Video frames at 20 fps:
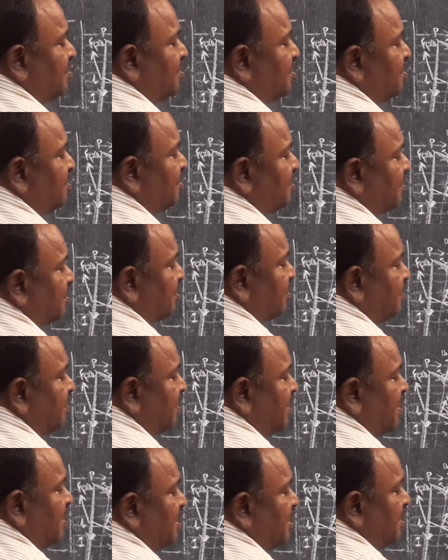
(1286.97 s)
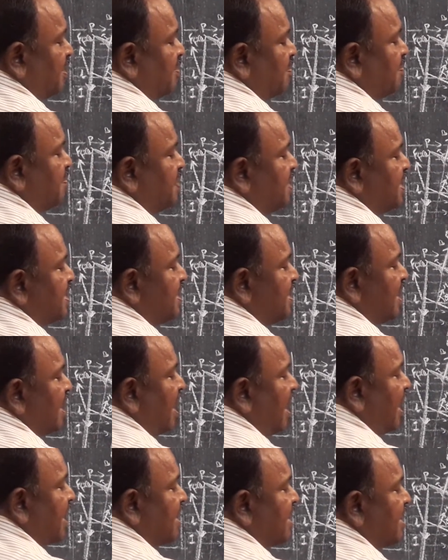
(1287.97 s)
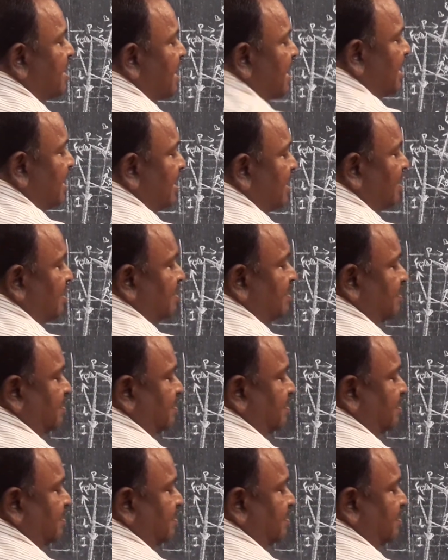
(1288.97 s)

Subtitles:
to BIL